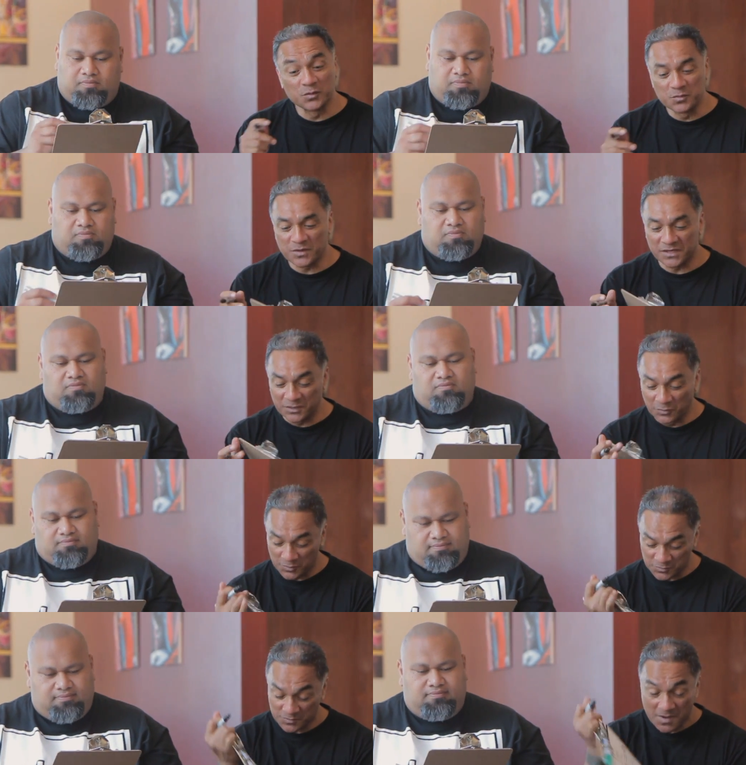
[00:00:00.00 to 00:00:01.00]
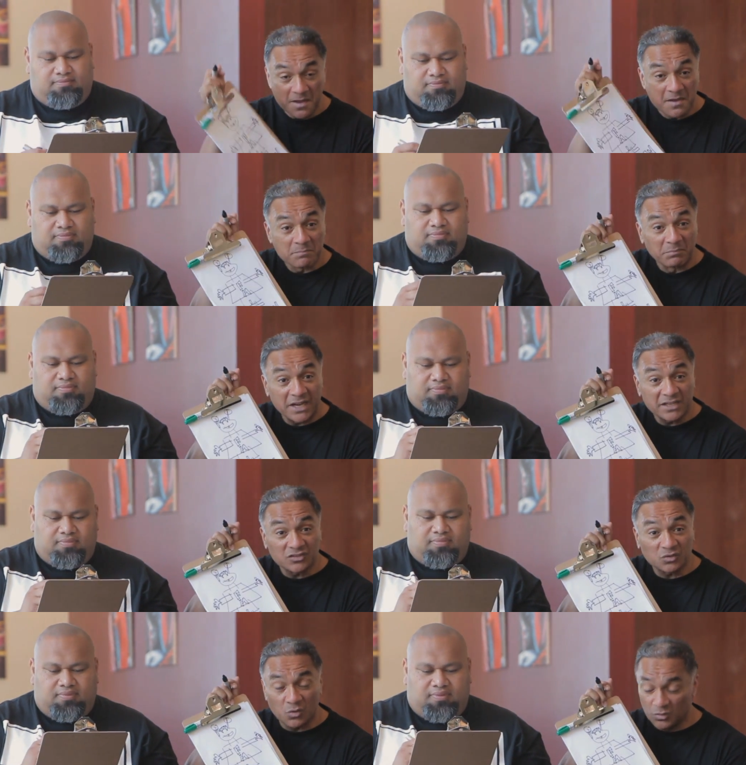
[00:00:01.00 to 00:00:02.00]
Speaker 1: superheroes.
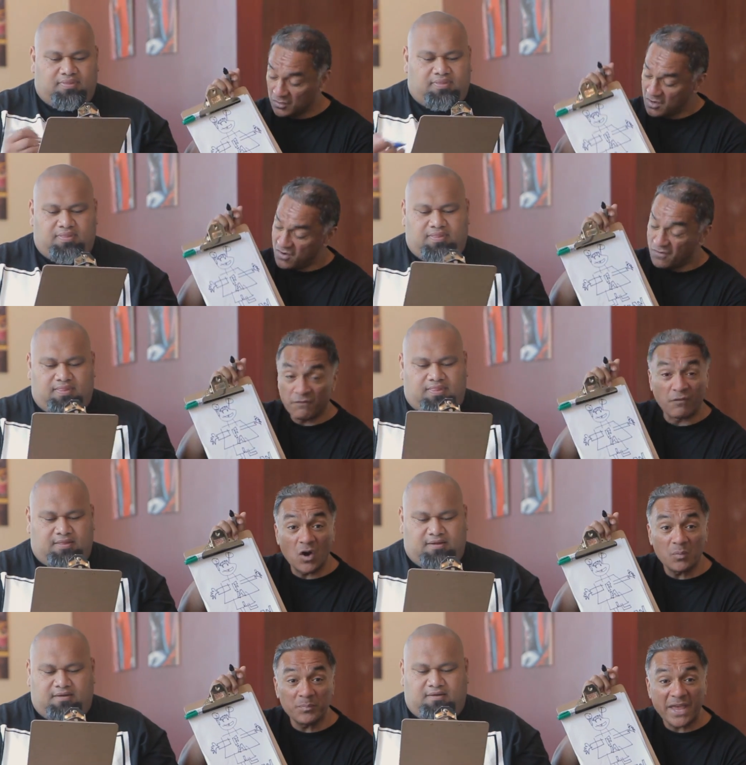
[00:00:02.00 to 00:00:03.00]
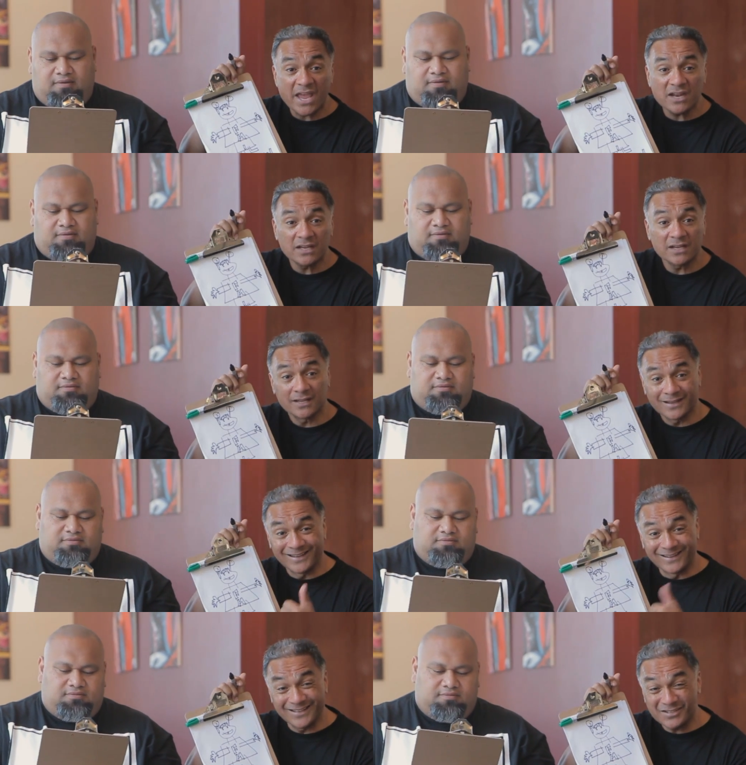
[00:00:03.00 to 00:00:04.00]
Mine is called Fog Man,
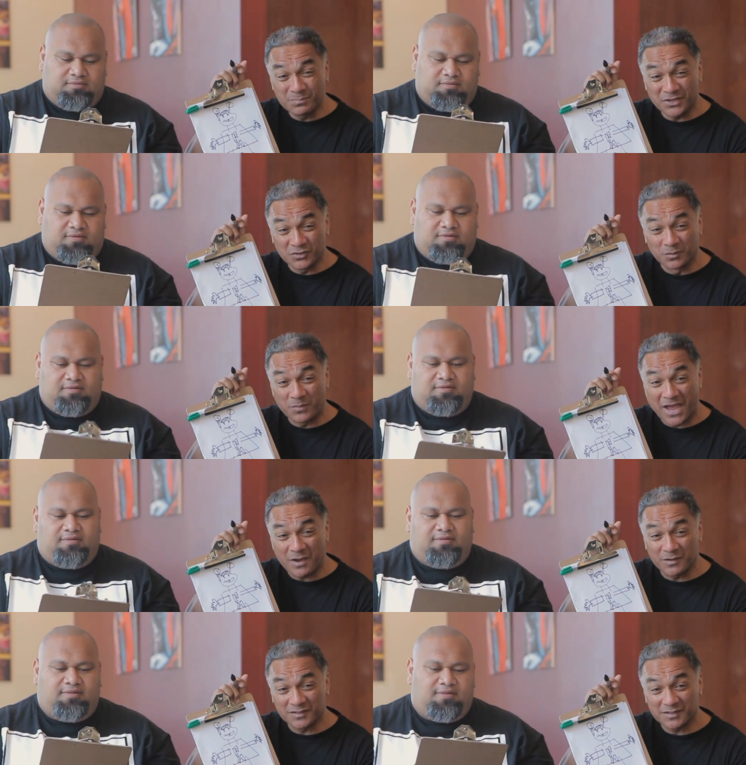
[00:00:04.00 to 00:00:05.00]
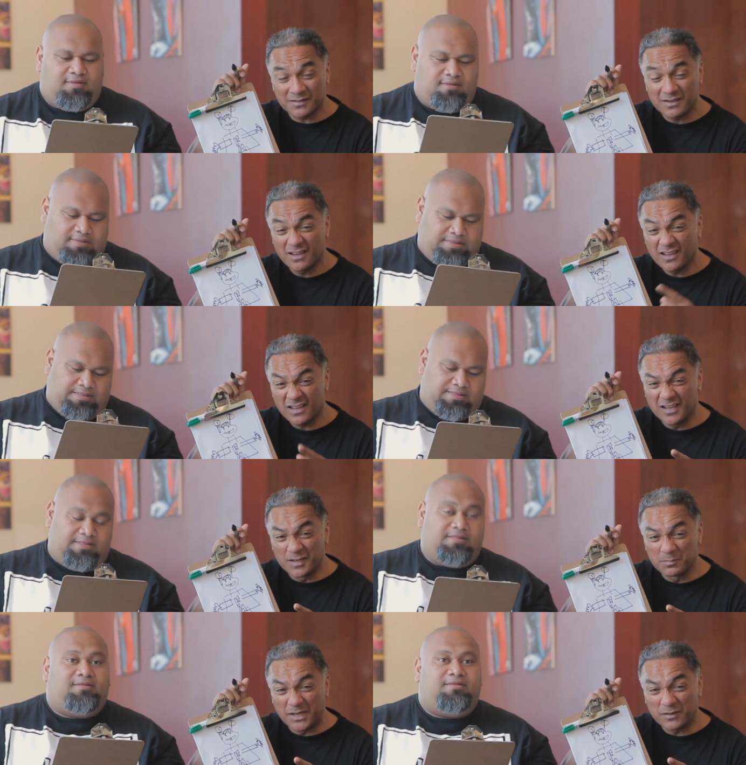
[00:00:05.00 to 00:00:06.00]
and his special powers is
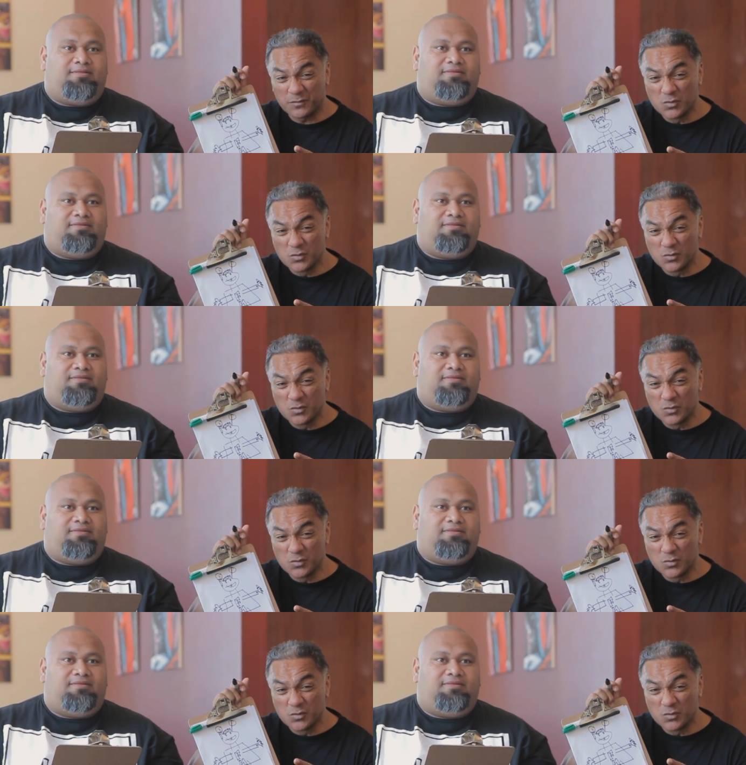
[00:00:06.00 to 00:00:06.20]
he can make